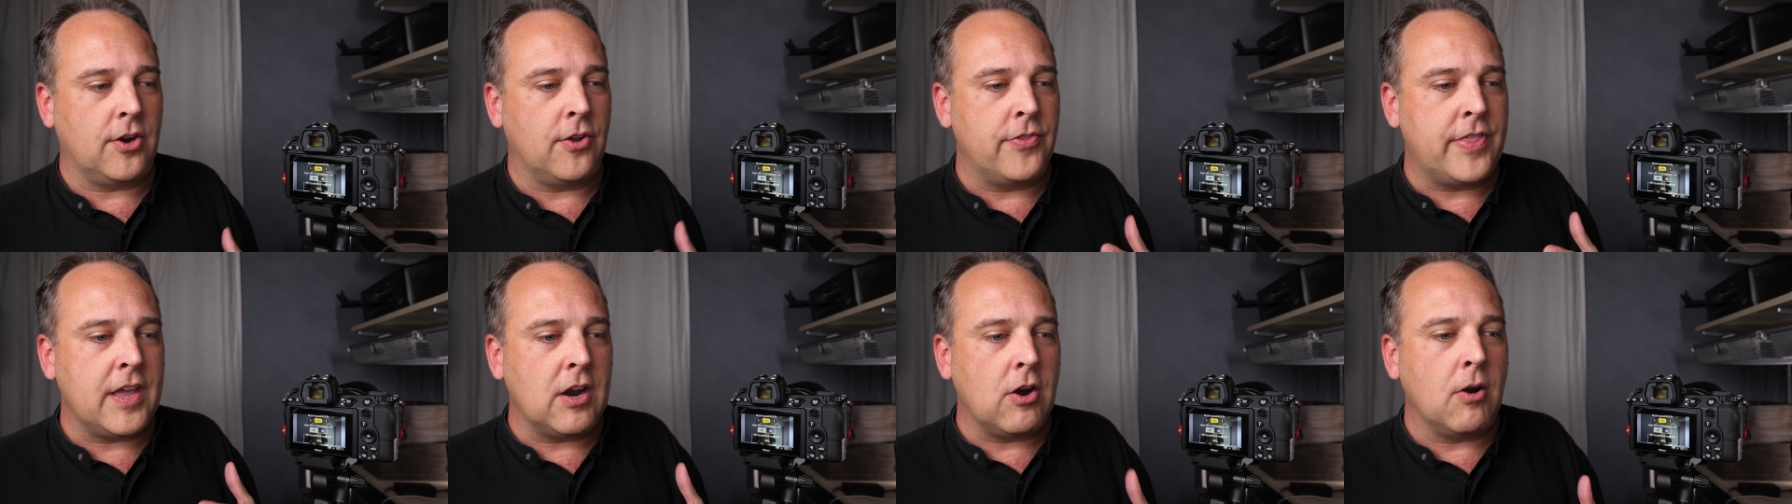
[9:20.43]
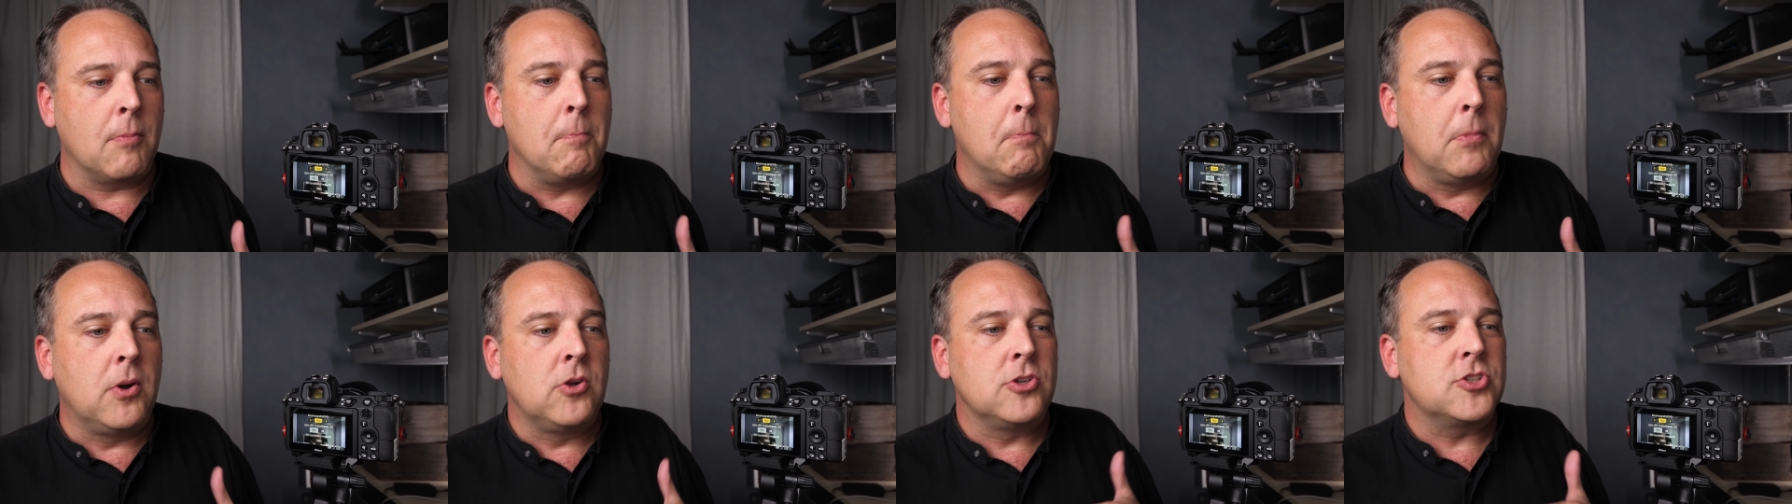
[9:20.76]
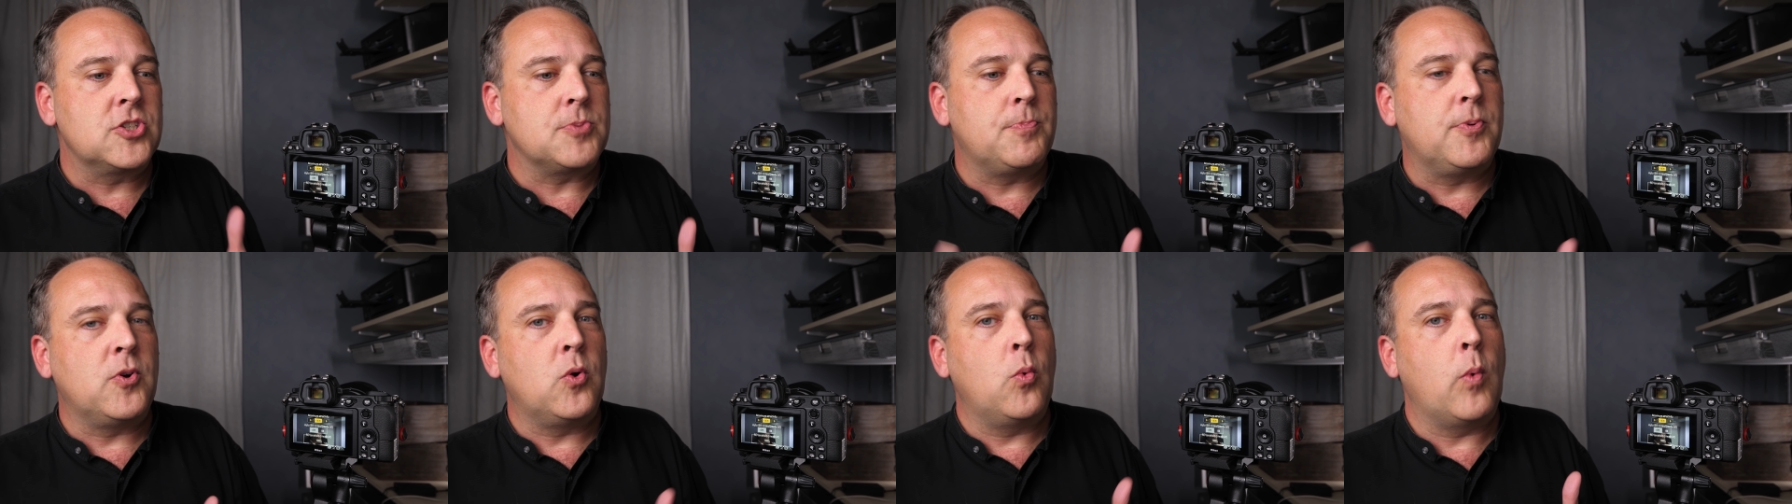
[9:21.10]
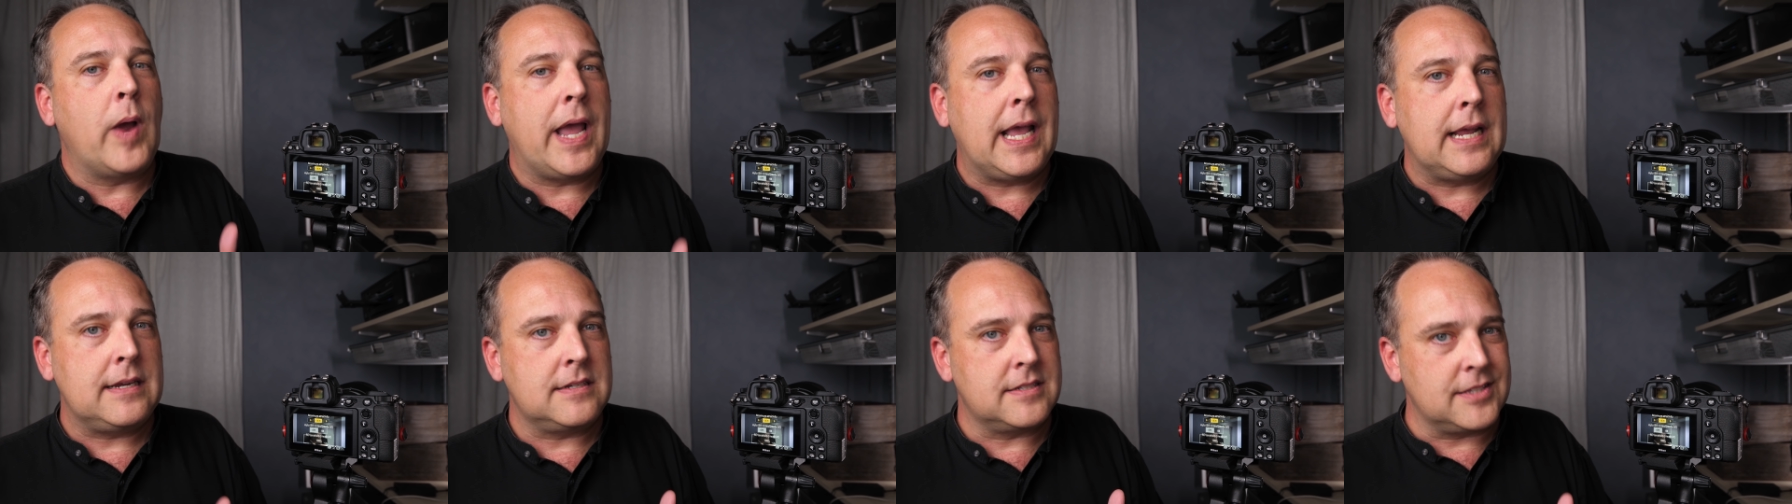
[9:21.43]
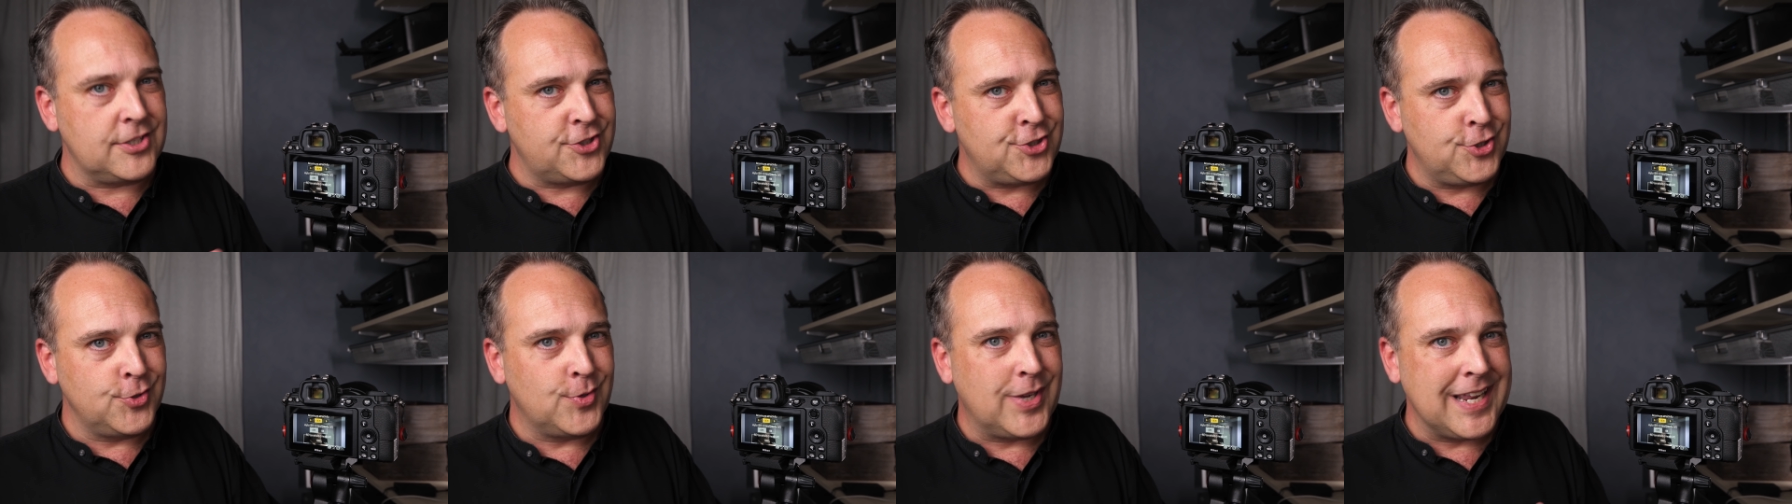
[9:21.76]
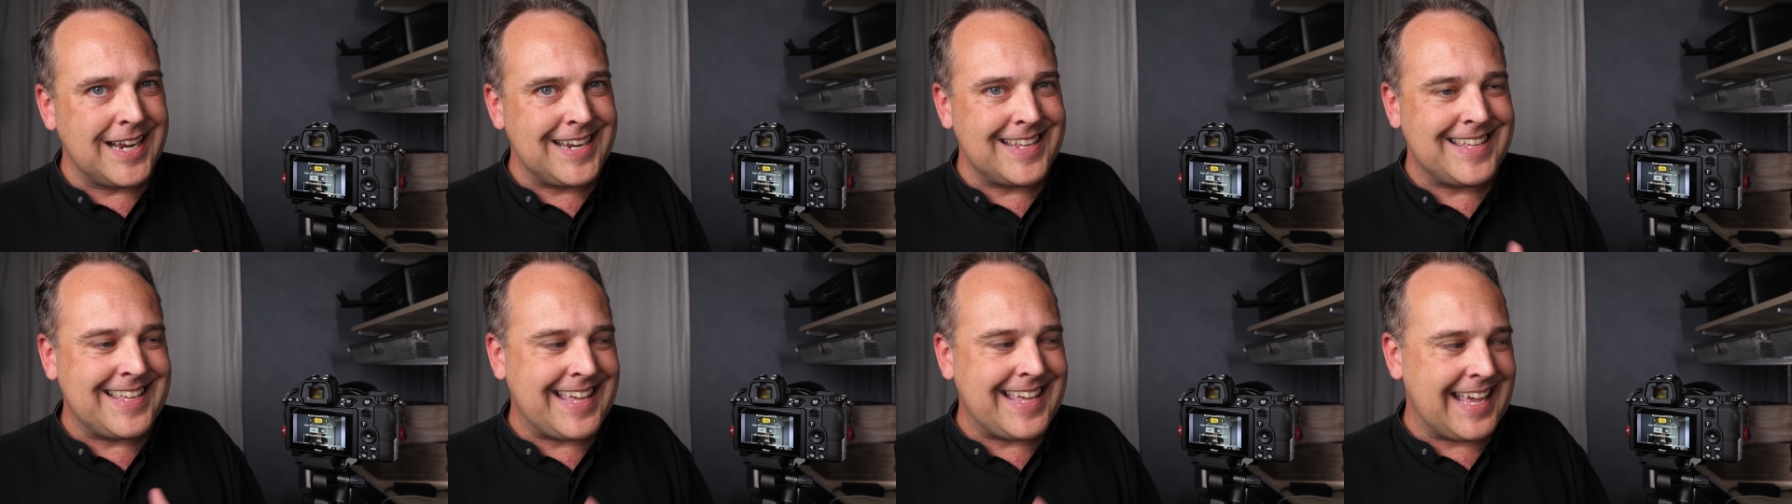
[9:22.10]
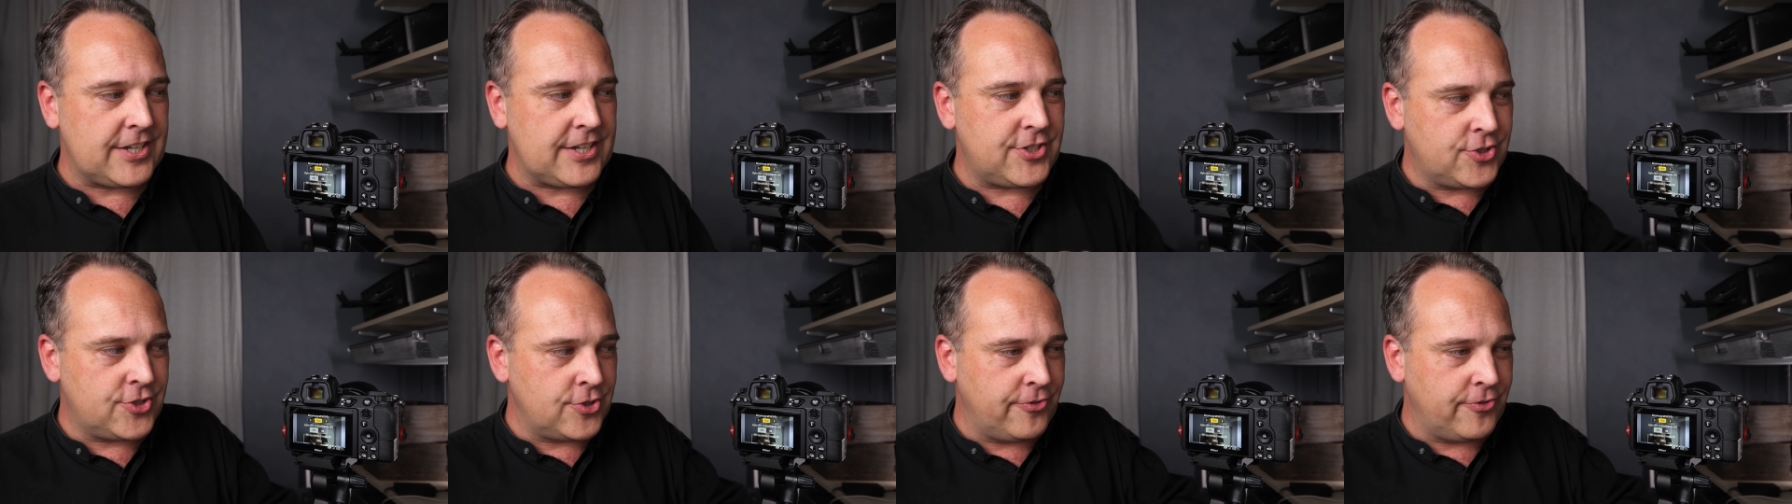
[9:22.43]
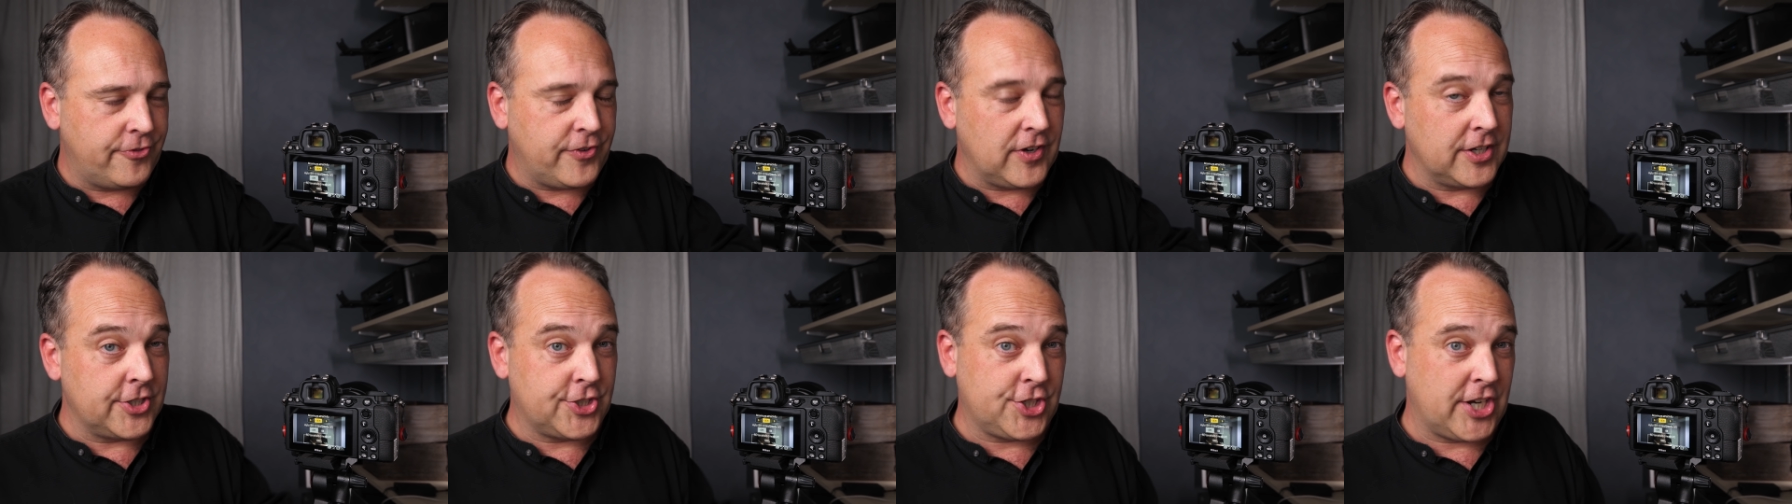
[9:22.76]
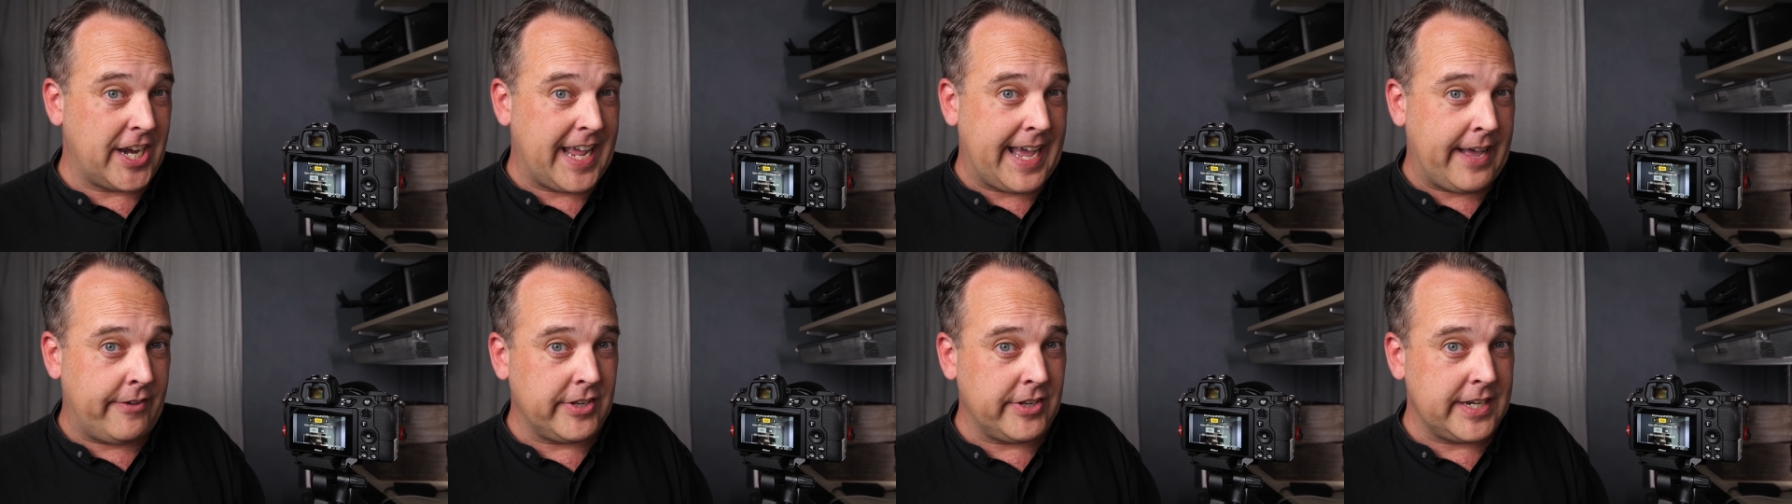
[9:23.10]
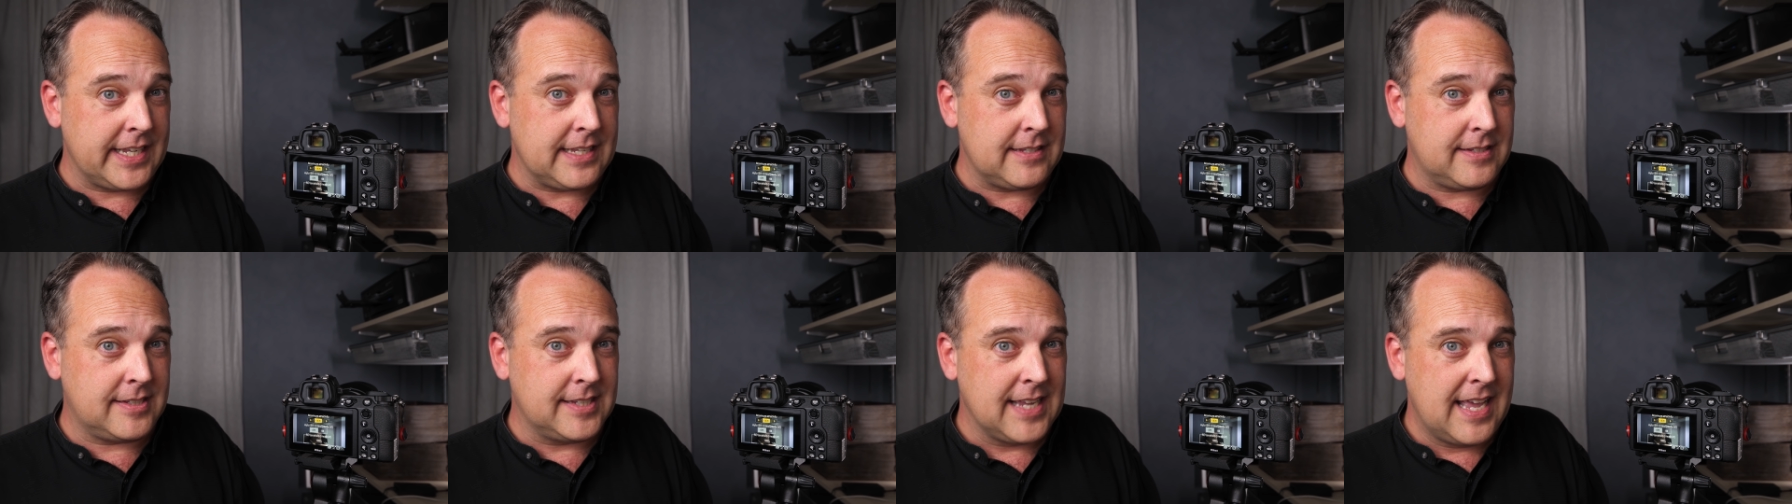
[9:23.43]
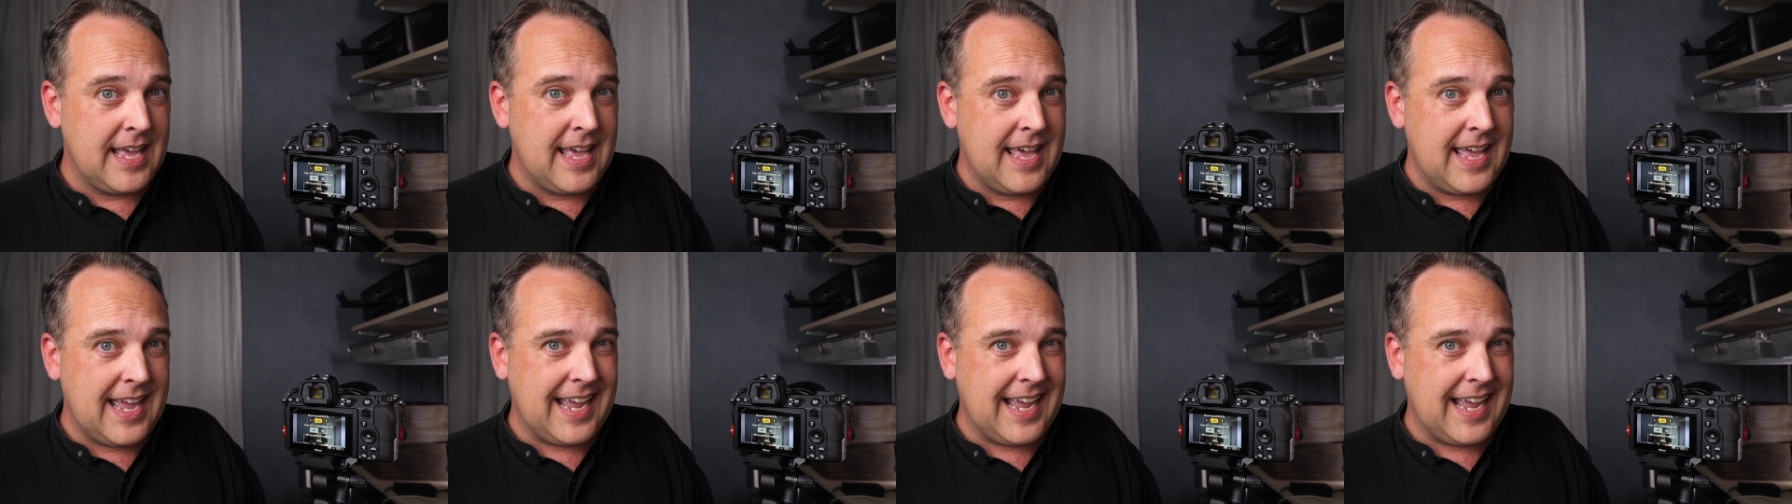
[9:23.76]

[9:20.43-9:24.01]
are there are multiple ways that you can get to functionalities.